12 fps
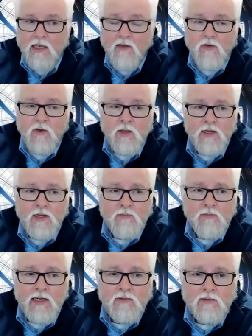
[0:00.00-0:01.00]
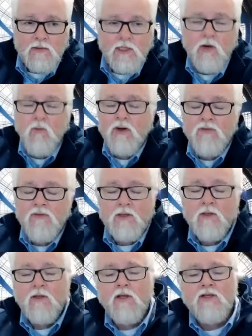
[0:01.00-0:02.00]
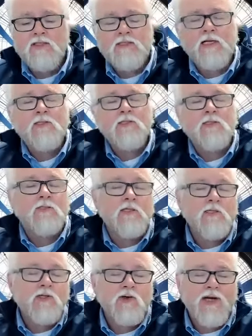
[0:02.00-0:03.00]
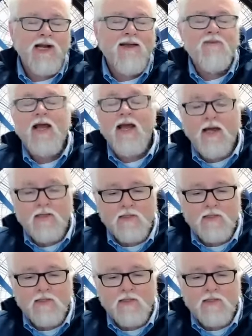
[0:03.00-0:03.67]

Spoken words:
If you think about, one of the discussions that you and I've had,